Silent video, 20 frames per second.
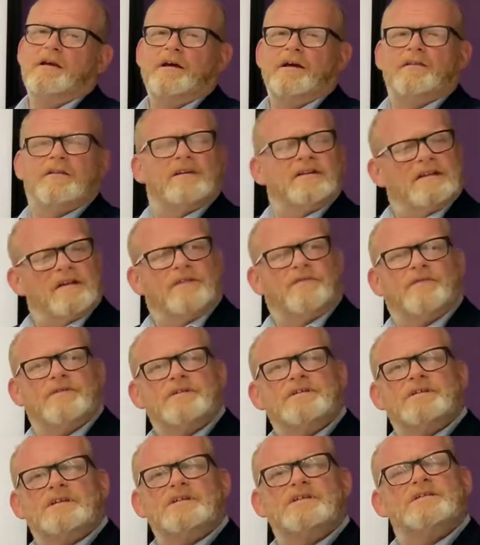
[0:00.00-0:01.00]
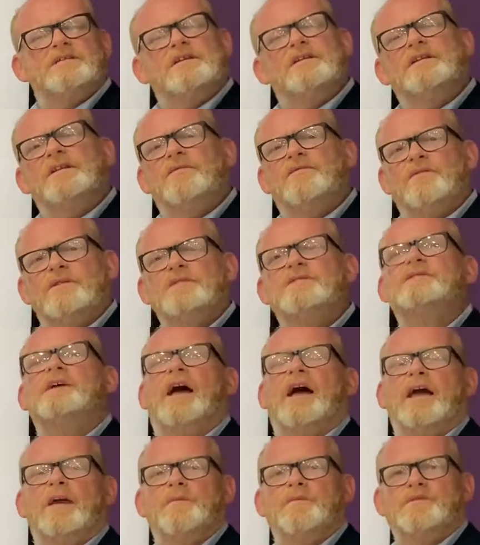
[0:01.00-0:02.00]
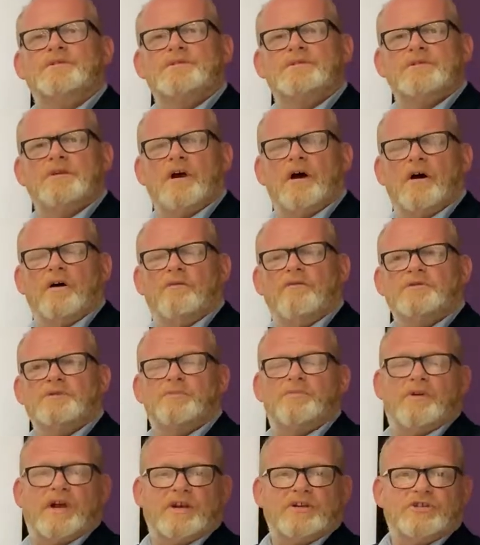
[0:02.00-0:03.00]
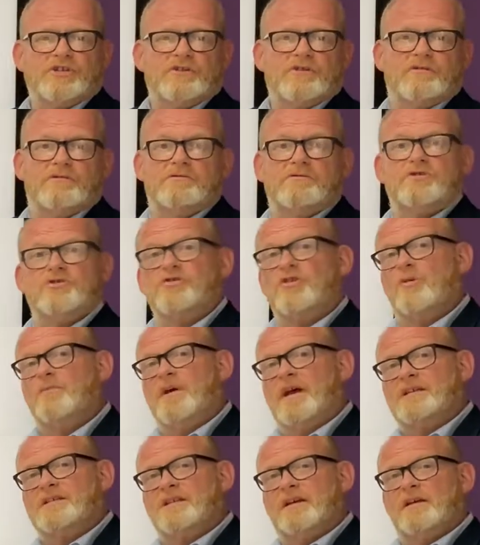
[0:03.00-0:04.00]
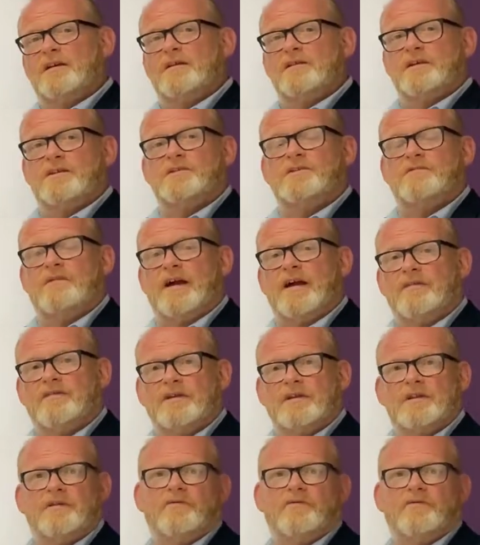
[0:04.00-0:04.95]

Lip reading: the differences and the different types of suppression, stroke masking that's around in the